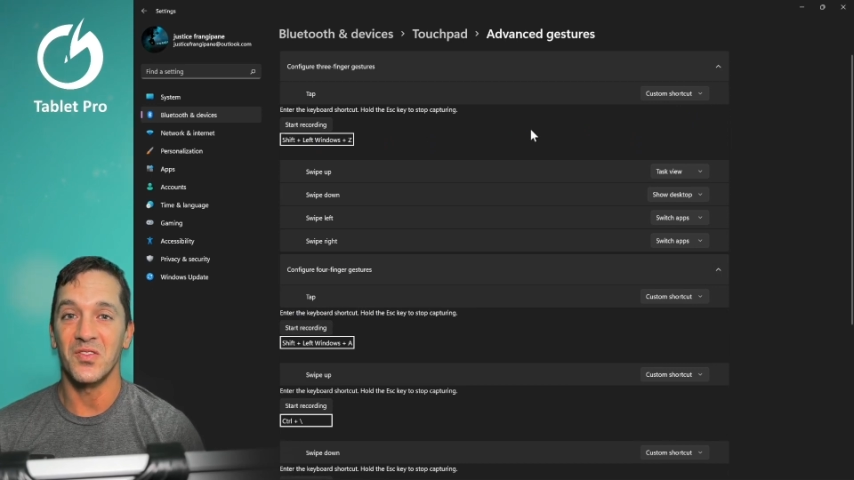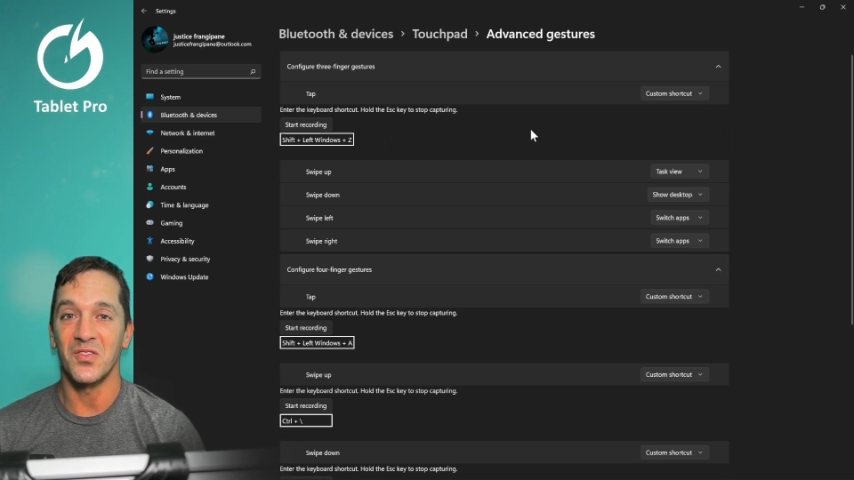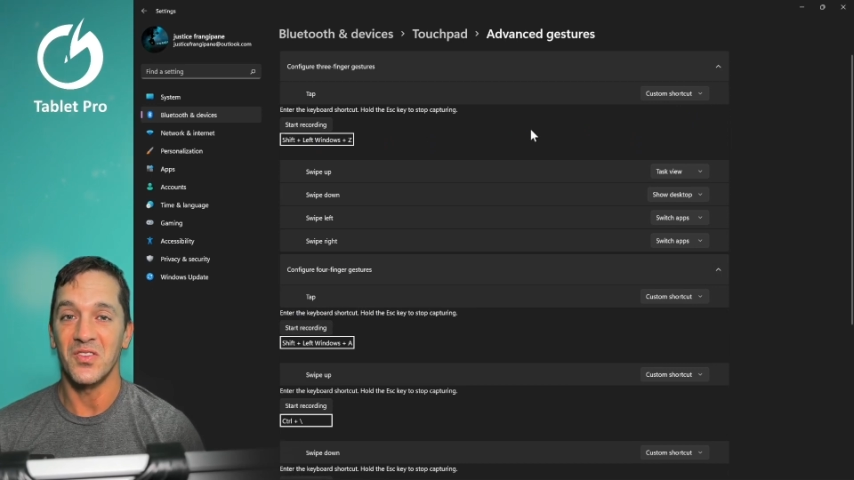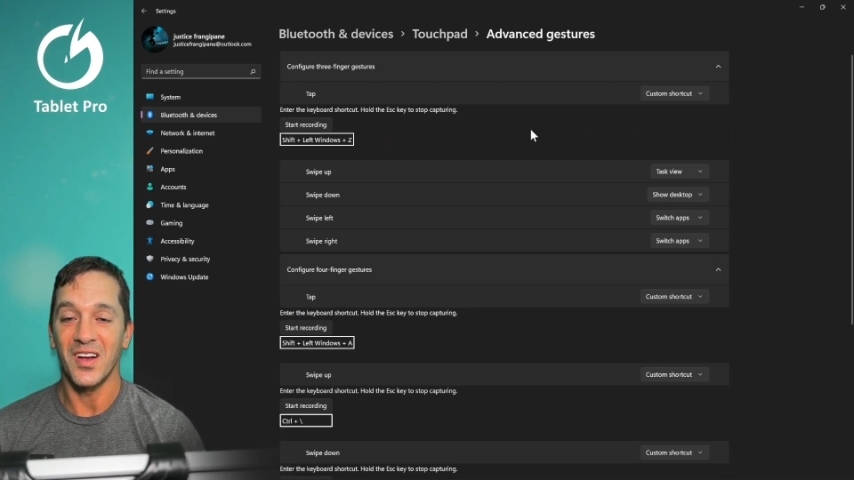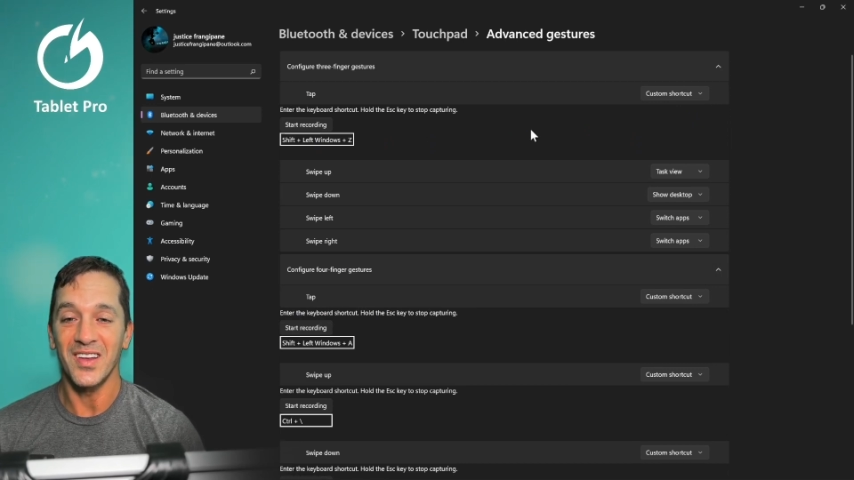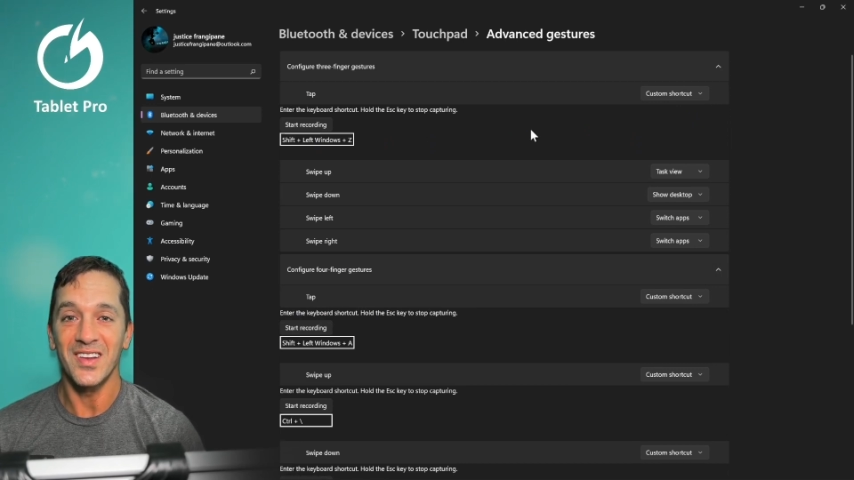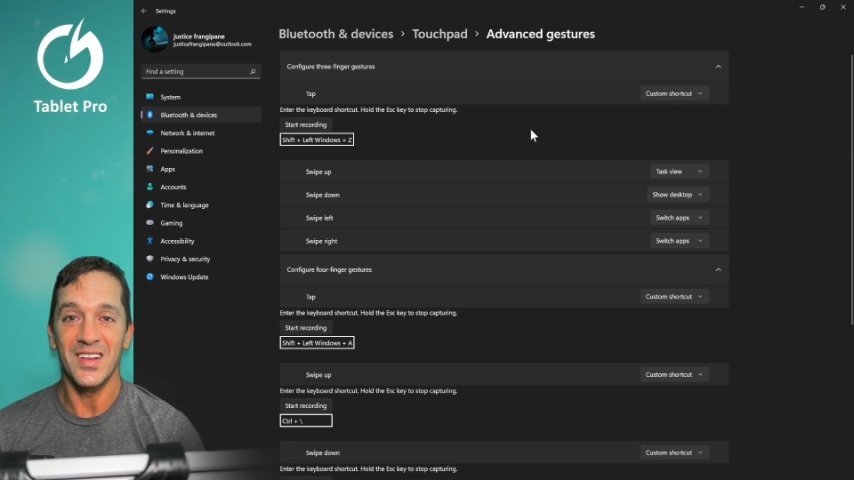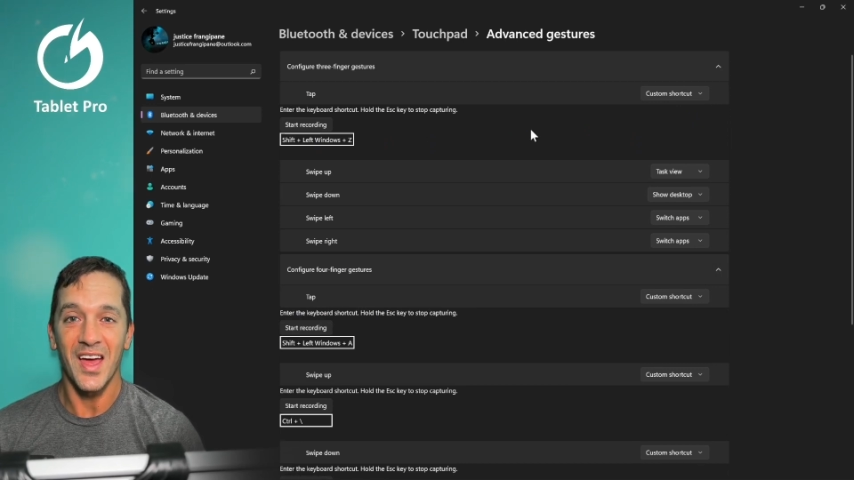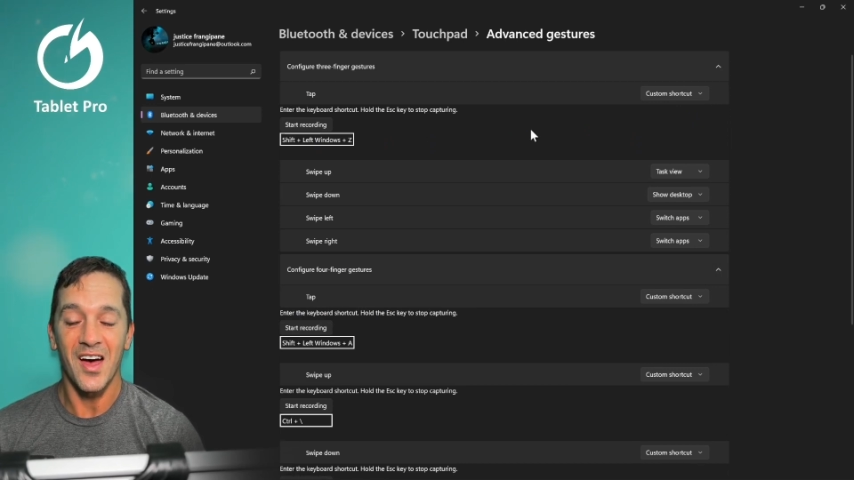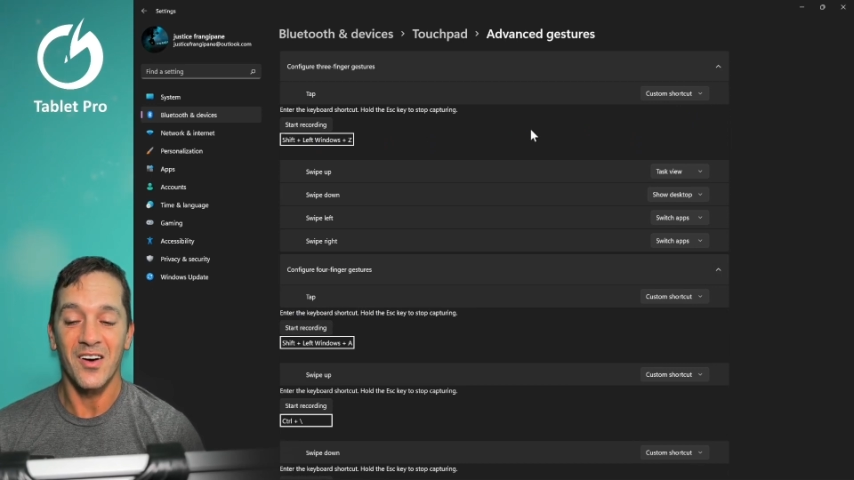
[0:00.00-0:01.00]
right
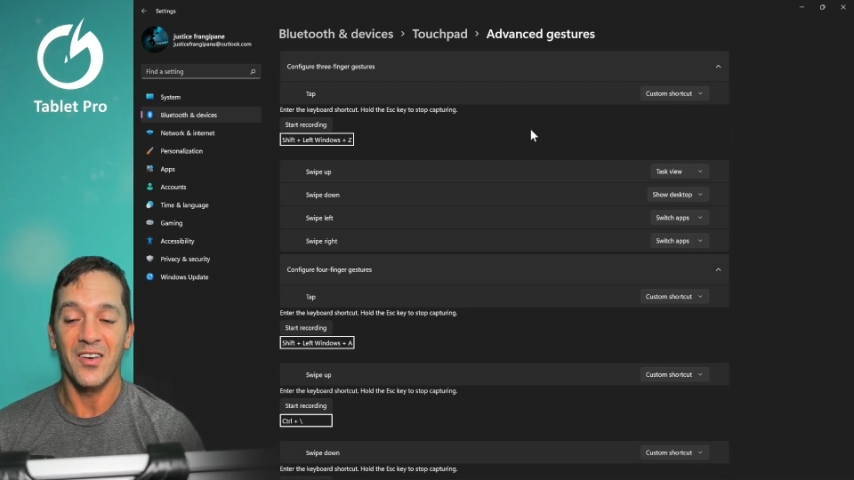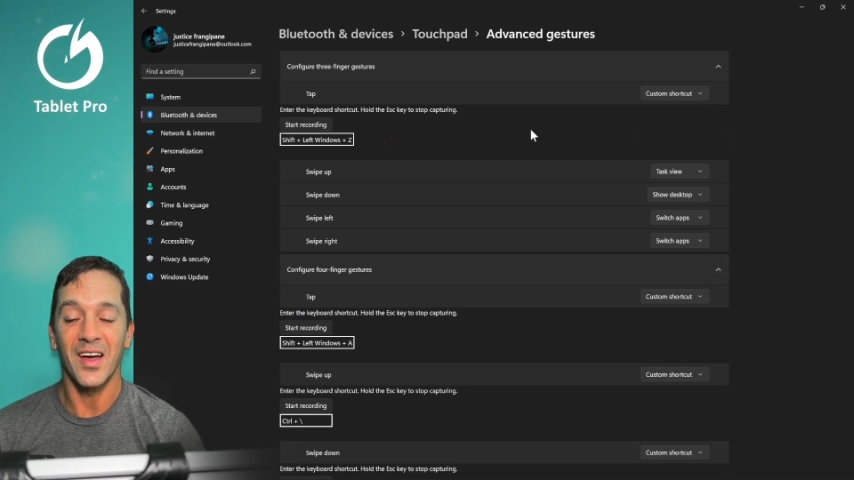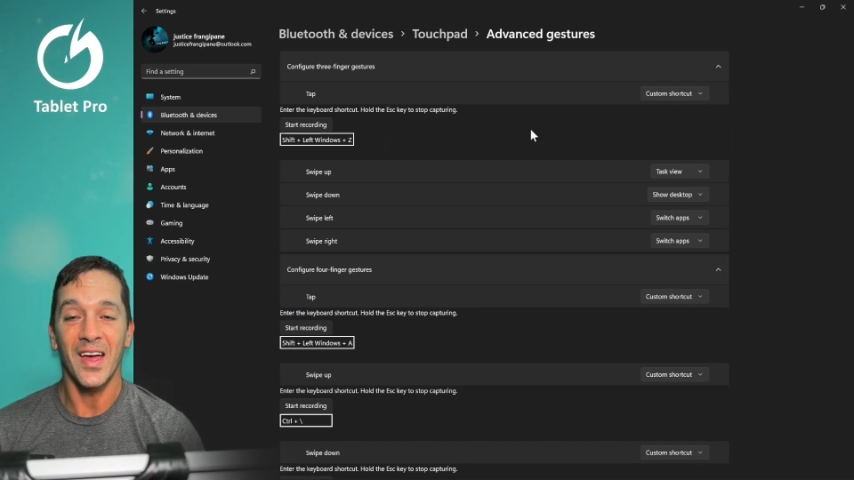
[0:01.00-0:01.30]
now